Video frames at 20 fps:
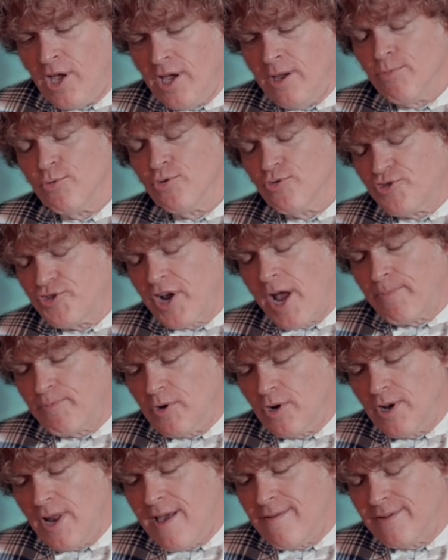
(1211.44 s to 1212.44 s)
Hebrews
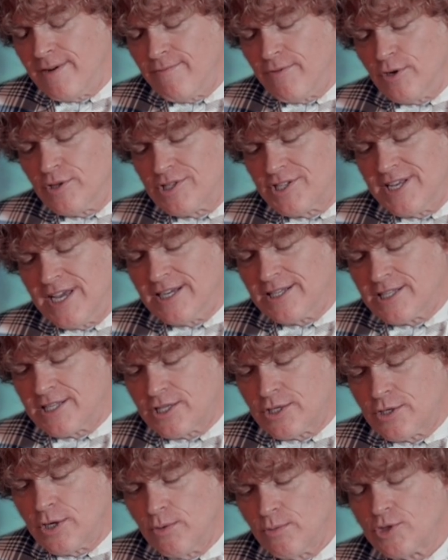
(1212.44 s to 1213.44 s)
chapter 11 verse
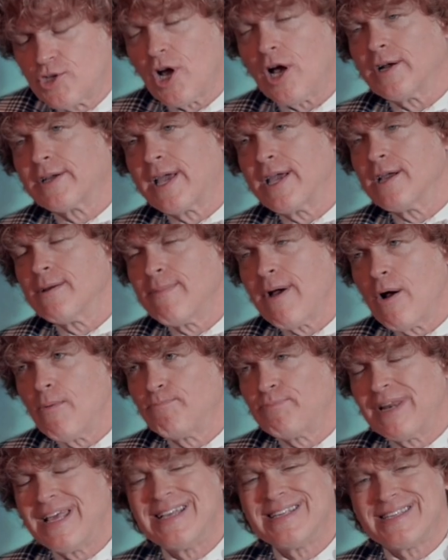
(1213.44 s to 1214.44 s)
6 talking
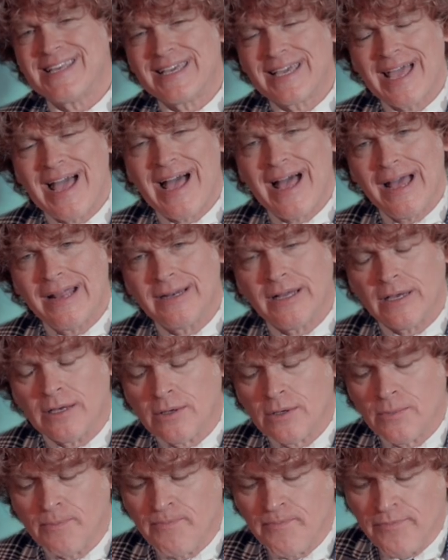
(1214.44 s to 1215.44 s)
about pleasing God
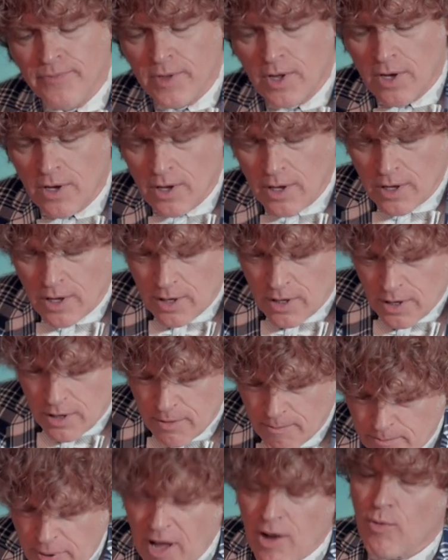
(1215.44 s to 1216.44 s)

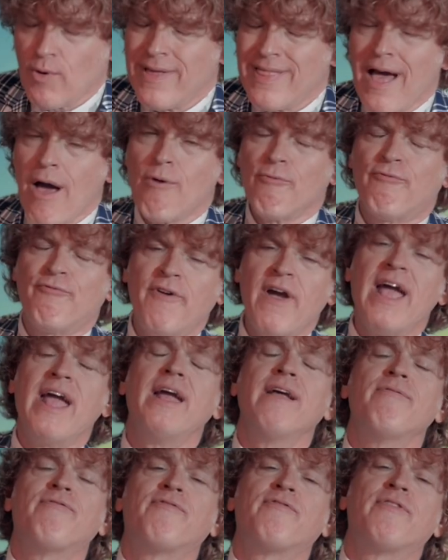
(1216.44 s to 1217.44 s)
but without
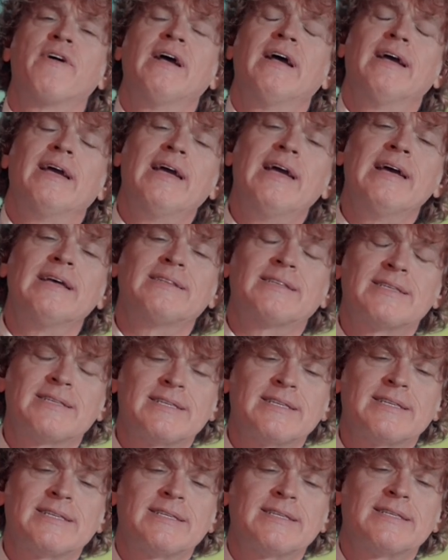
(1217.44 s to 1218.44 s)
faith
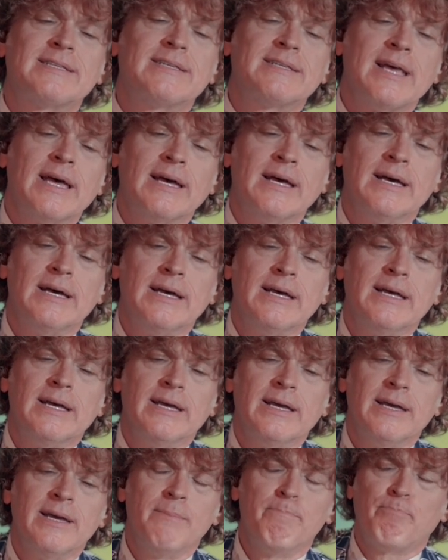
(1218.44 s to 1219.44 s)
it's
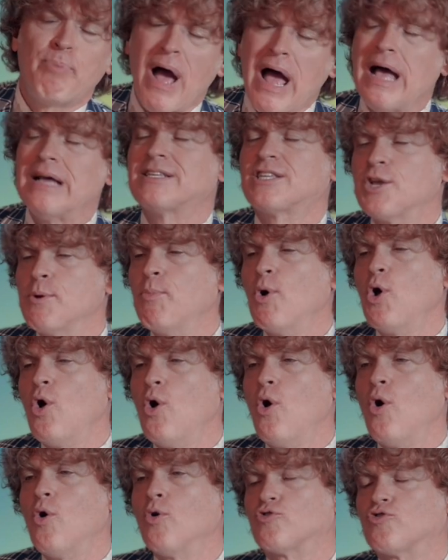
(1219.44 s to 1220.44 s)

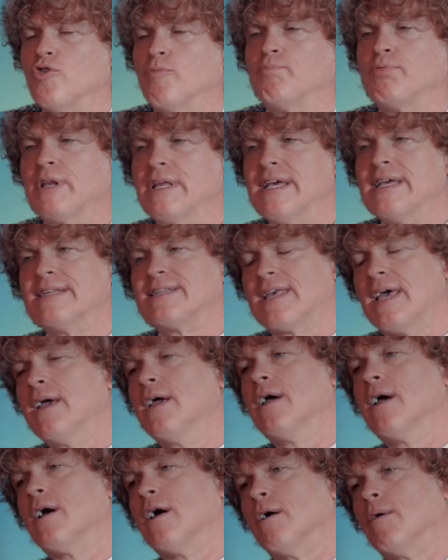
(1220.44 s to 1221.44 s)
impossible to please
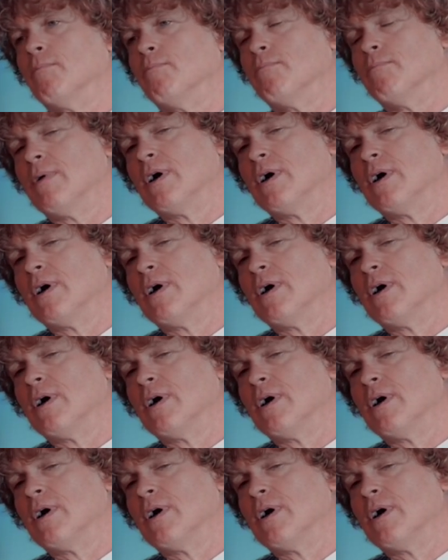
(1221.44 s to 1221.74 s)
him